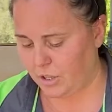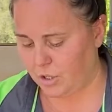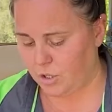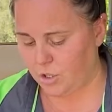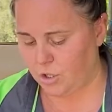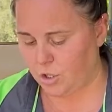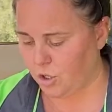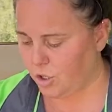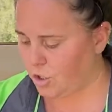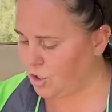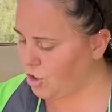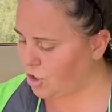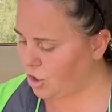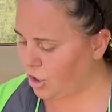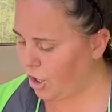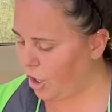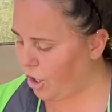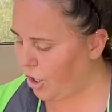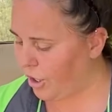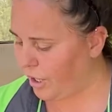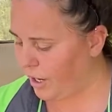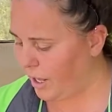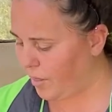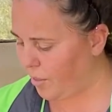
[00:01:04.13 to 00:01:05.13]
the
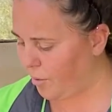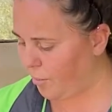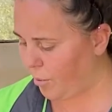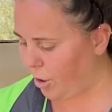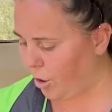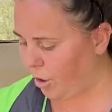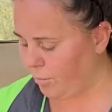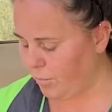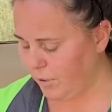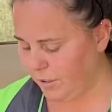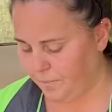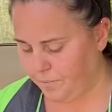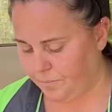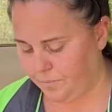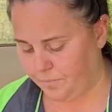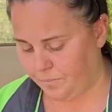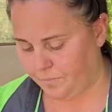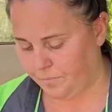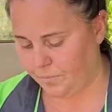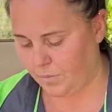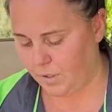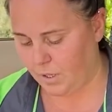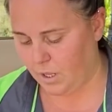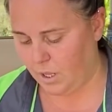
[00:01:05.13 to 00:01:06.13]
NutriCode at the moment,
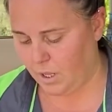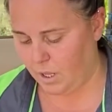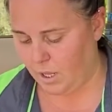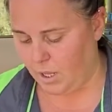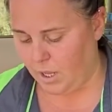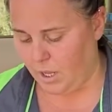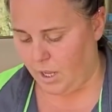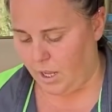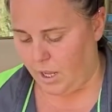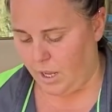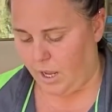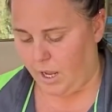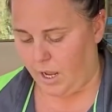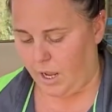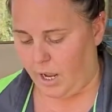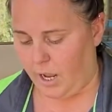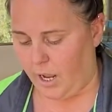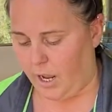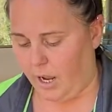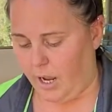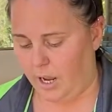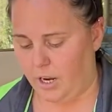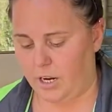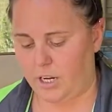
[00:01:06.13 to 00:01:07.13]

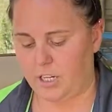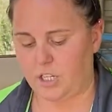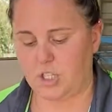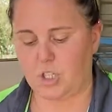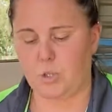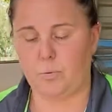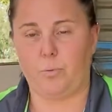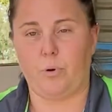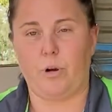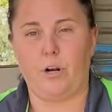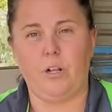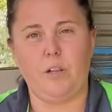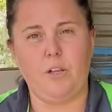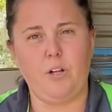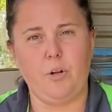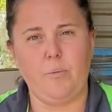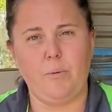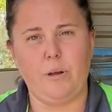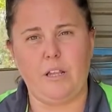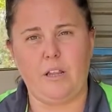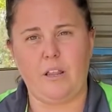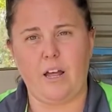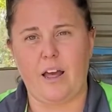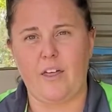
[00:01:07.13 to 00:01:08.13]
and I just spread a little
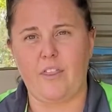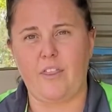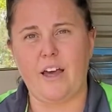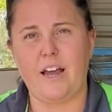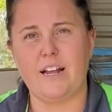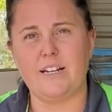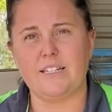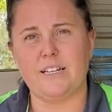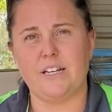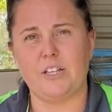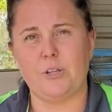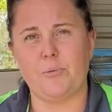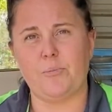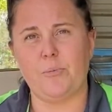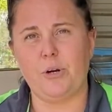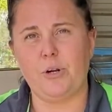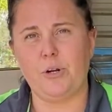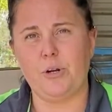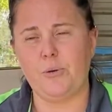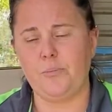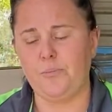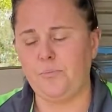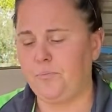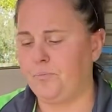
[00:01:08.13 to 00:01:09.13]
bit like that down the
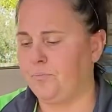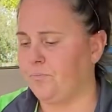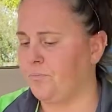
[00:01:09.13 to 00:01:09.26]
bottom,